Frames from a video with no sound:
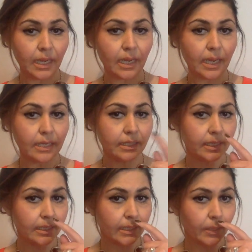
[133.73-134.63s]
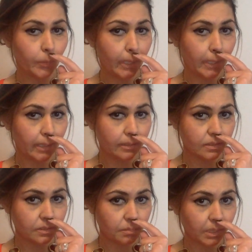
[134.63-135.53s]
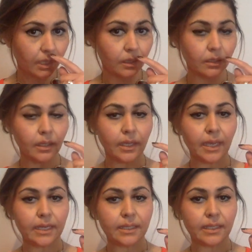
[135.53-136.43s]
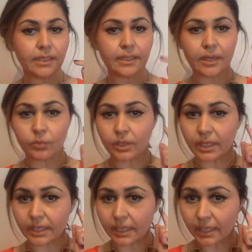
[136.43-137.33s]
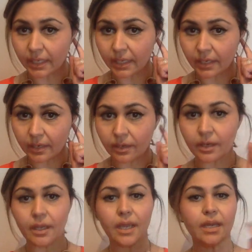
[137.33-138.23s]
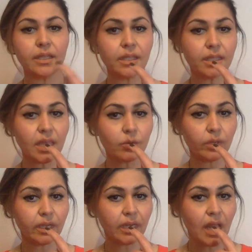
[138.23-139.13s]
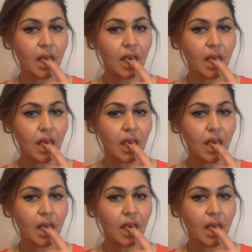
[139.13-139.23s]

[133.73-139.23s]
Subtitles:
anything that we can smell, anything that we can hear, anything that we can